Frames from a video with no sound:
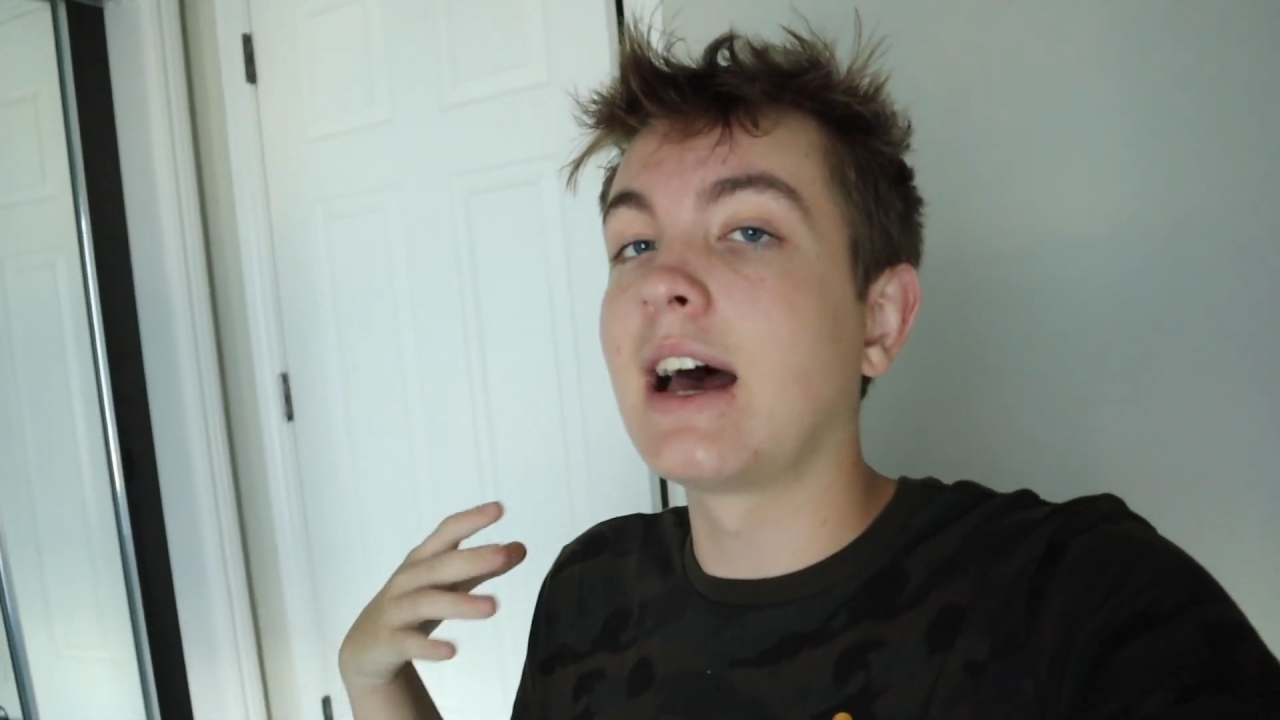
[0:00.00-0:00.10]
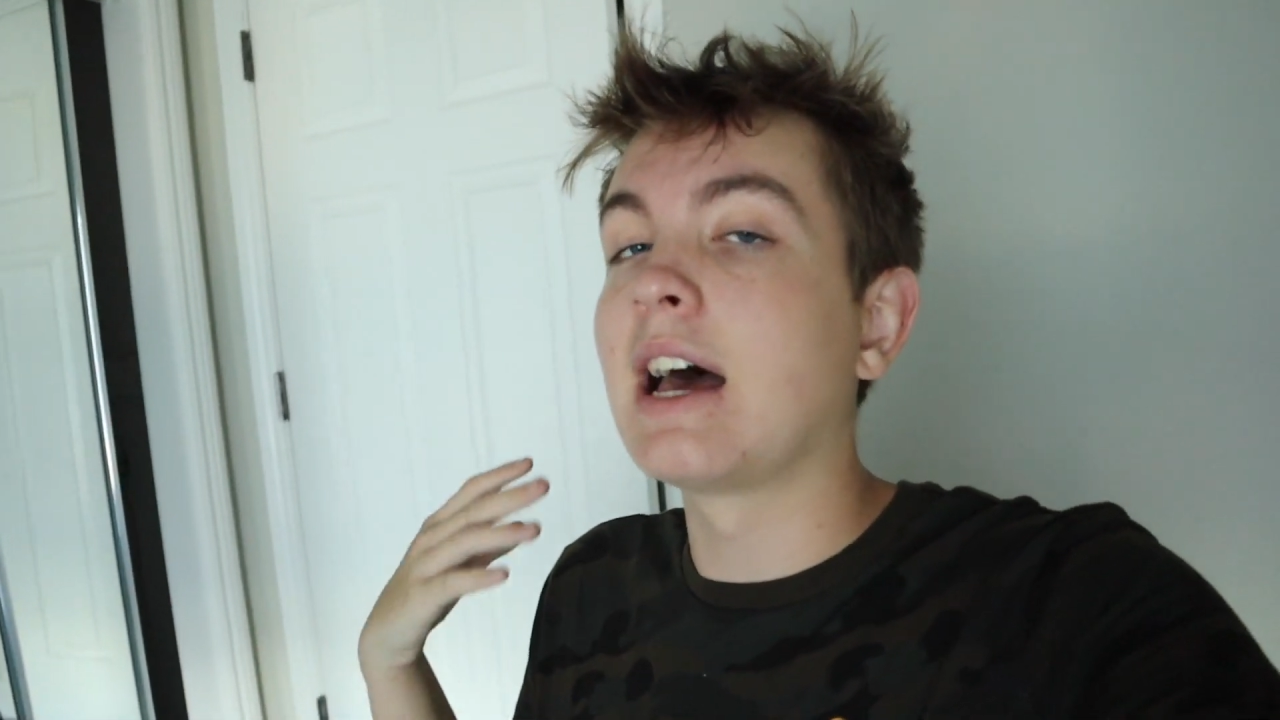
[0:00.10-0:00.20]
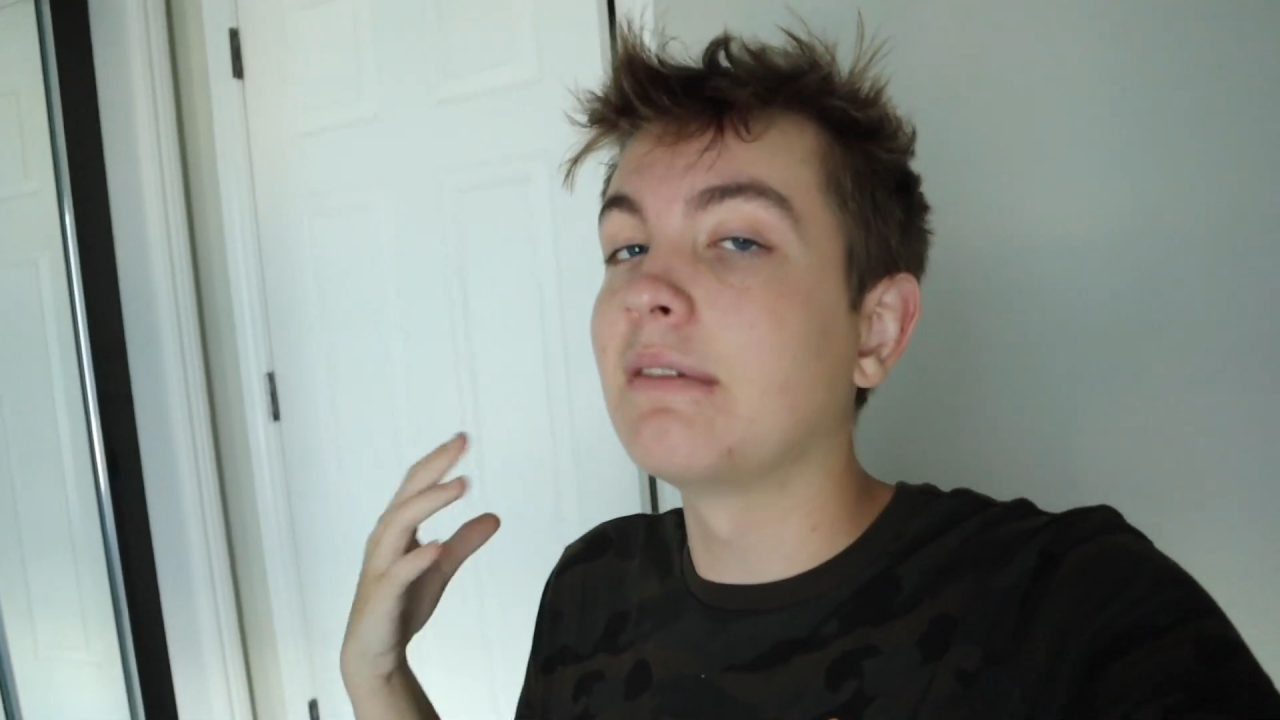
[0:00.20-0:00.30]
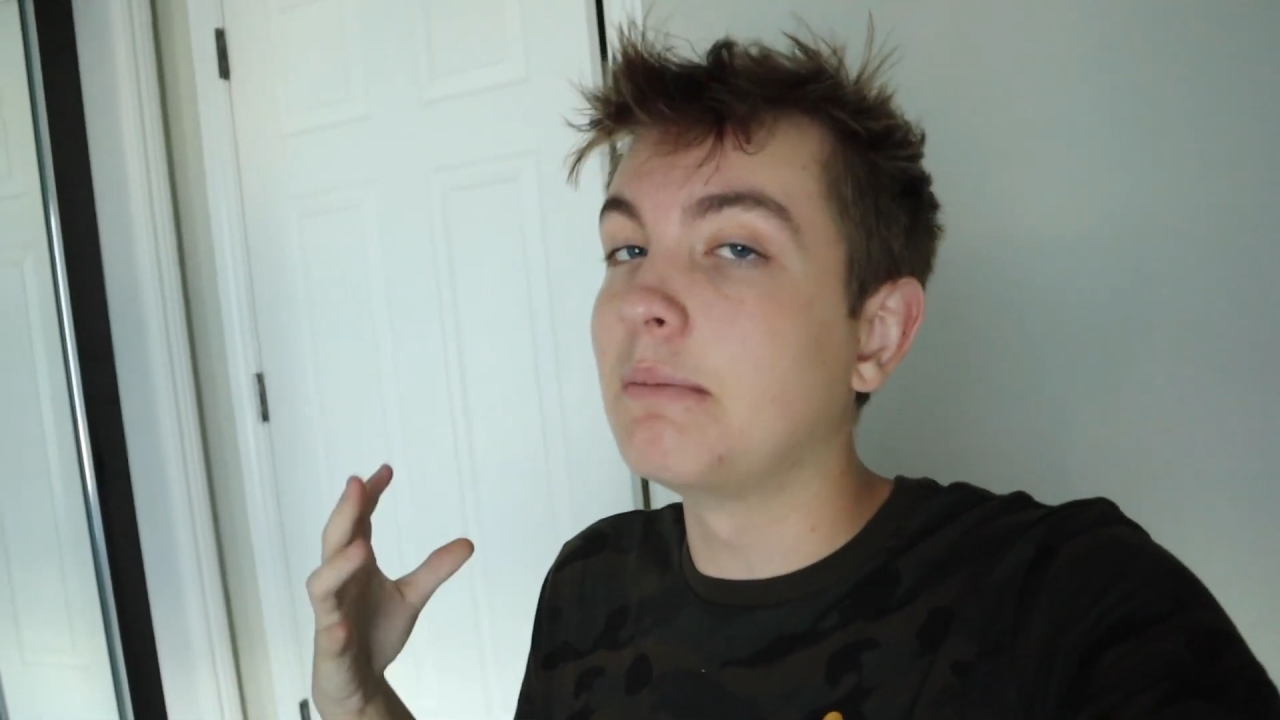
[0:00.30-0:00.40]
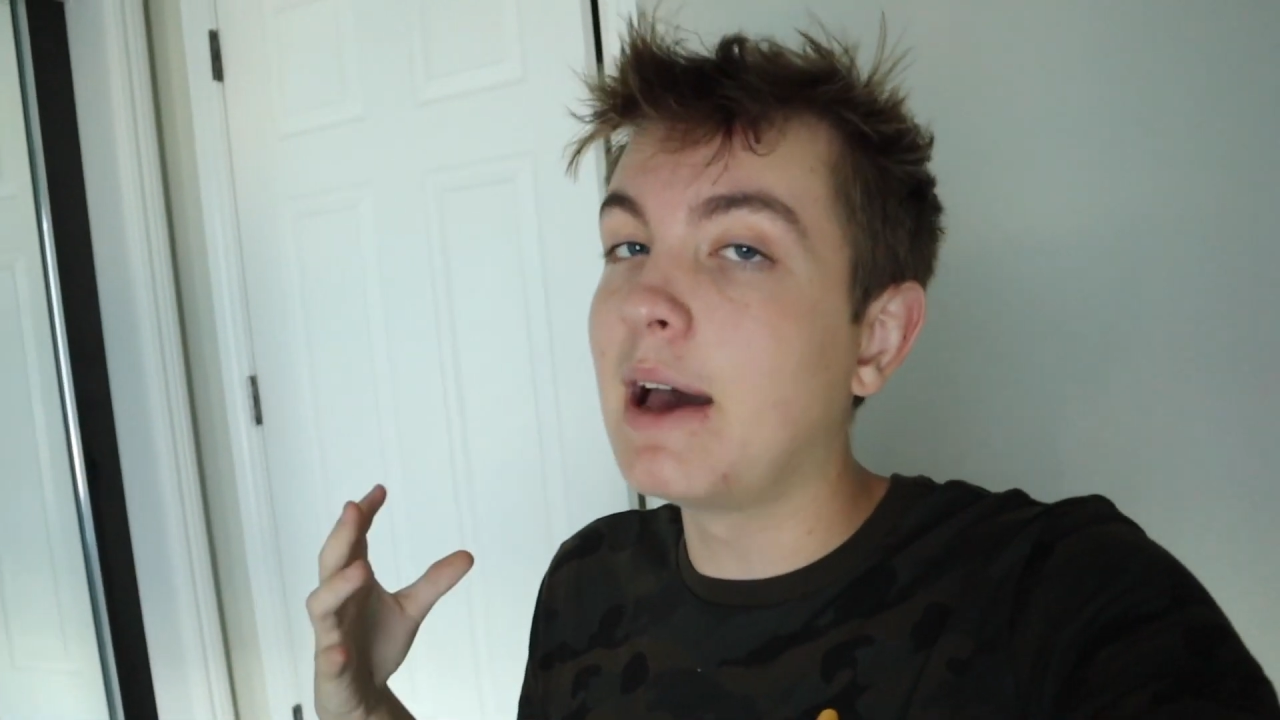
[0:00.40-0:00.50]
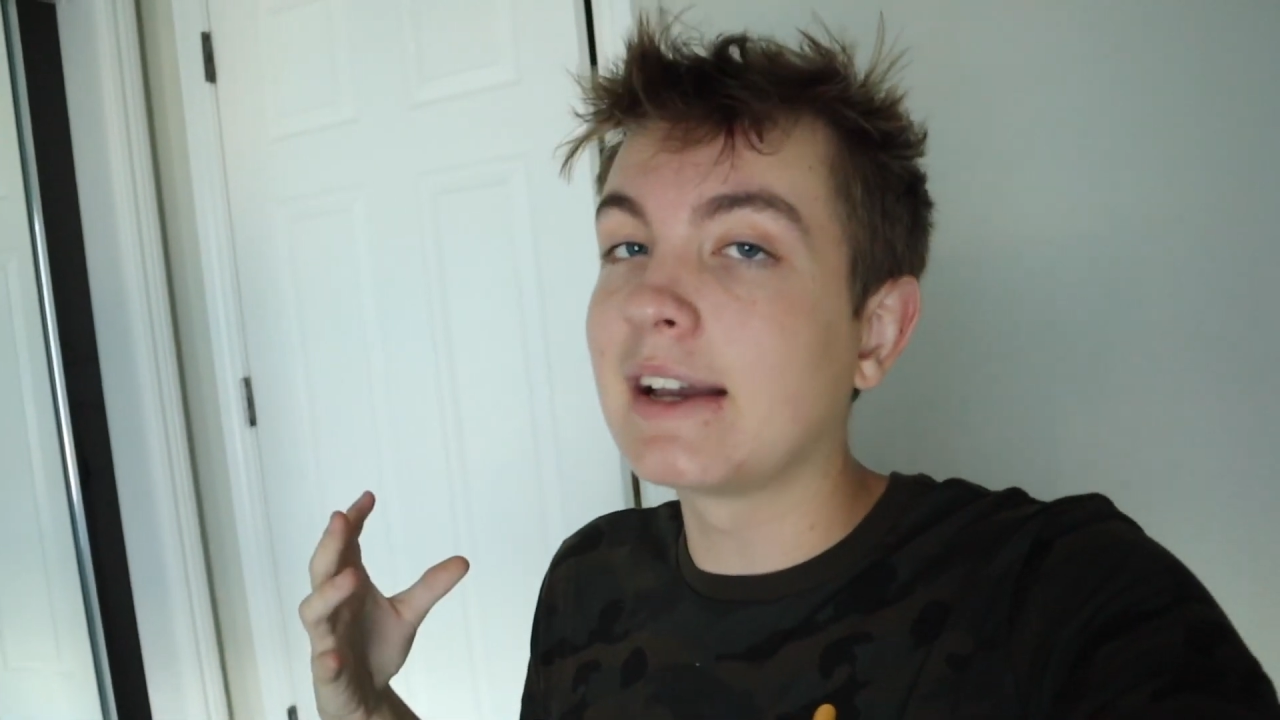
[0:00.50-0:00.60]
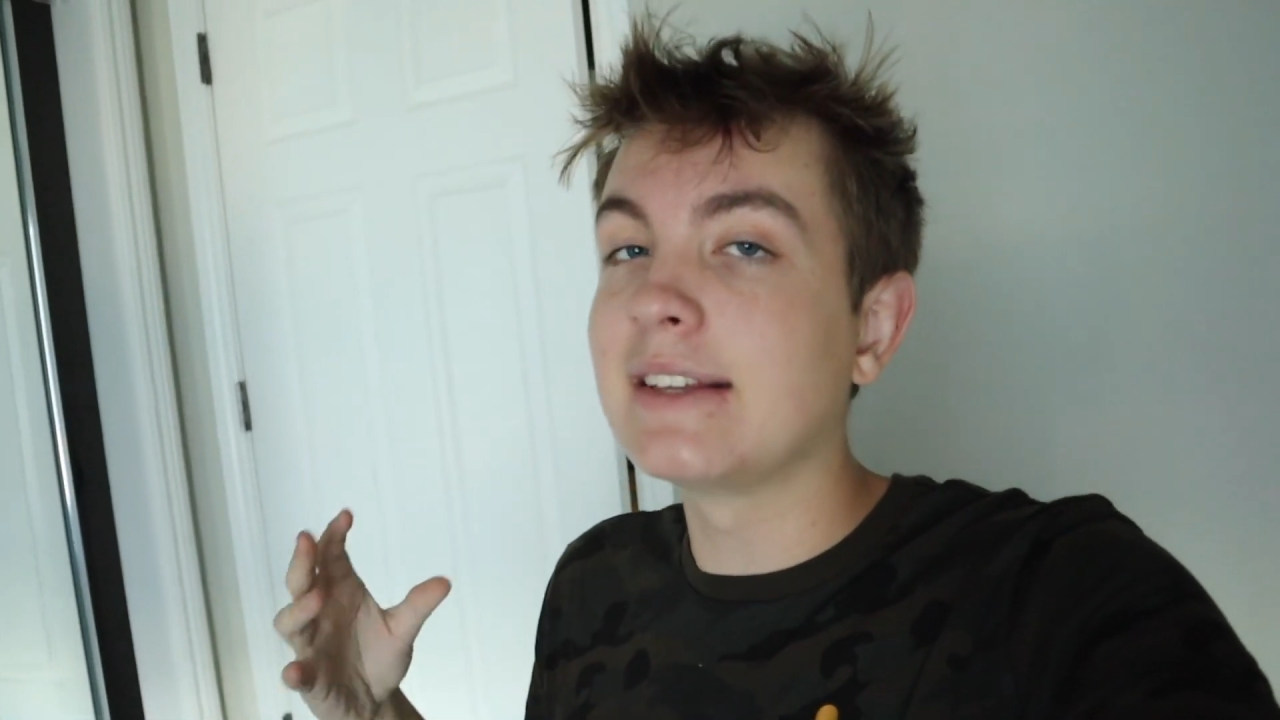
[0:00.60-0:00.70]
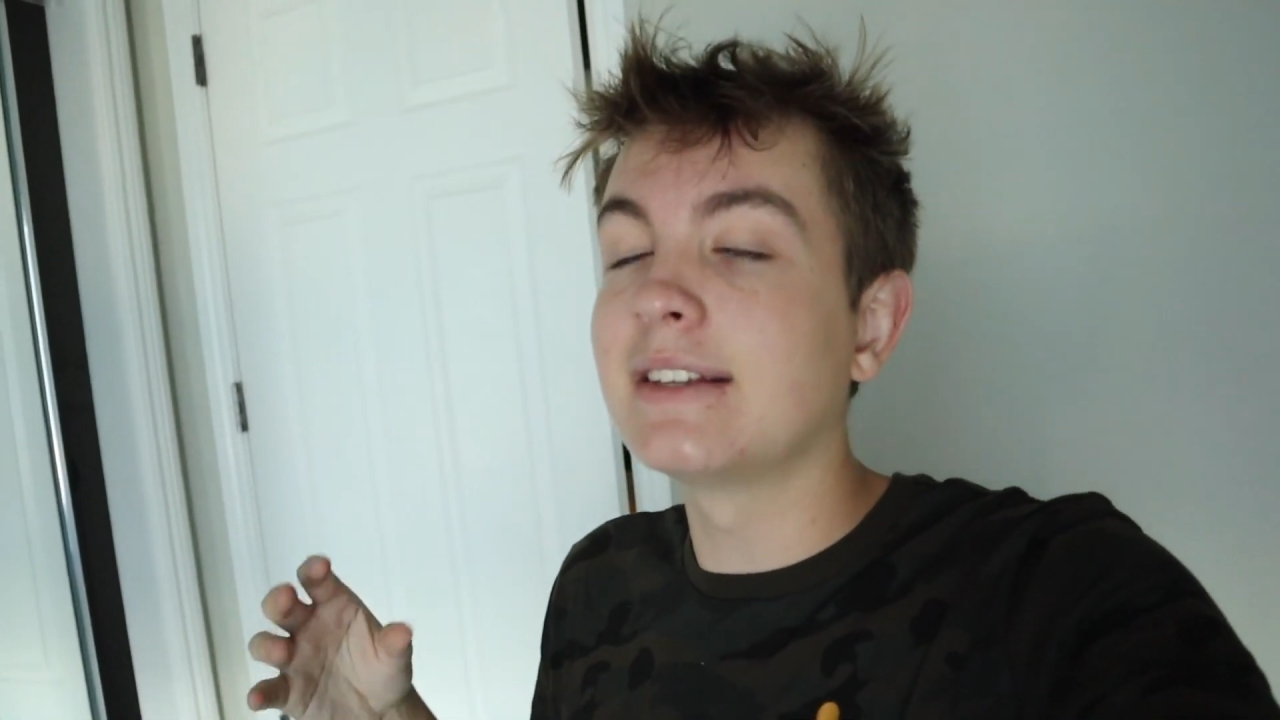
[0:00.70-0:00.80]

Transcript: I have a baggie